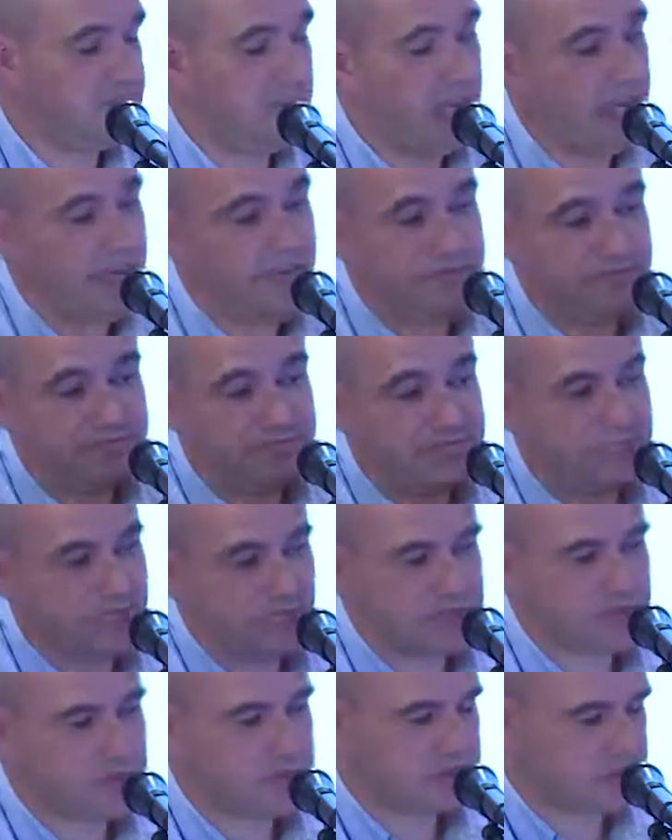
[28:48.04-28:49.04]
have
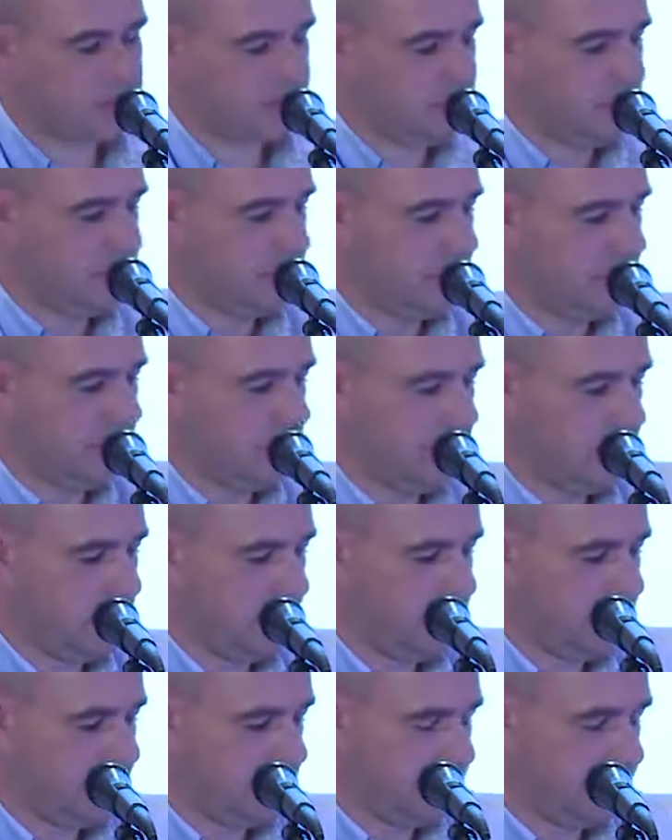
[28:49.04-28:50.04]
just
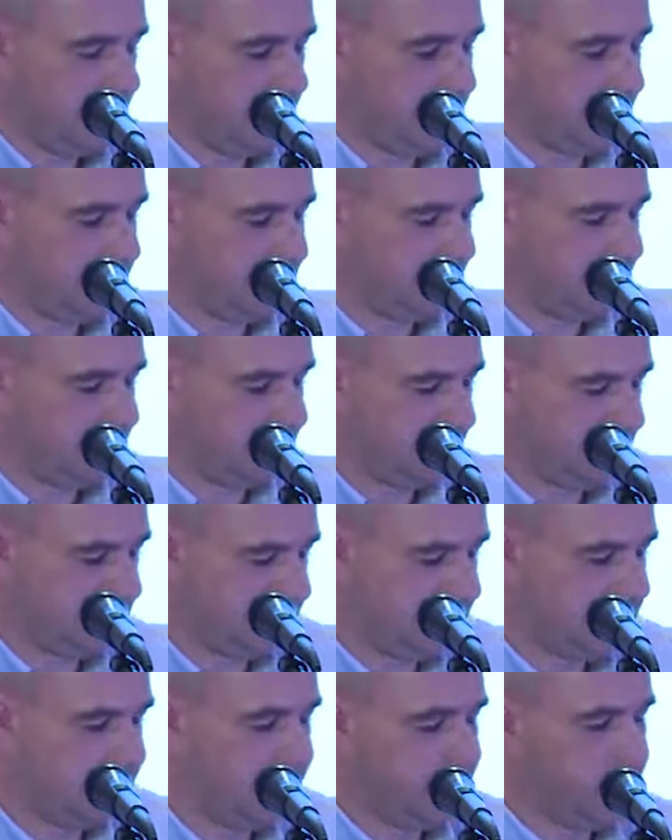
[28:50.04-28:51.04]
uh,
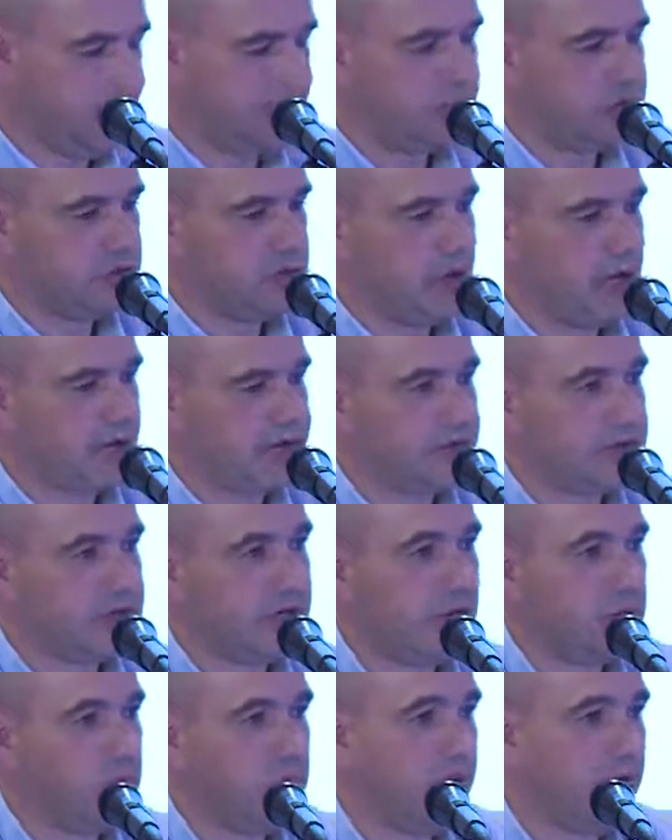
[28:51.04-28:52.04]
referred to
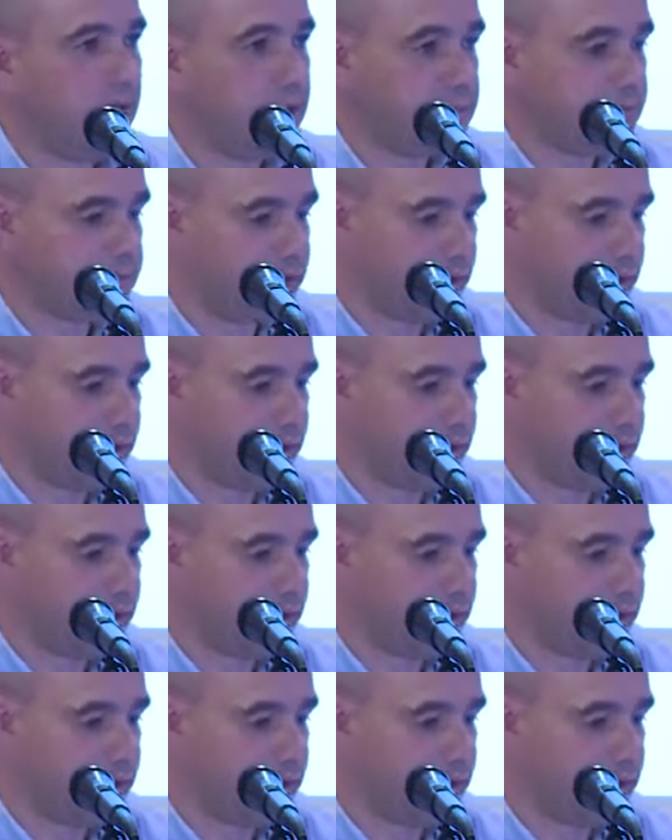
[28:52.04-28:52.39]
undergraduate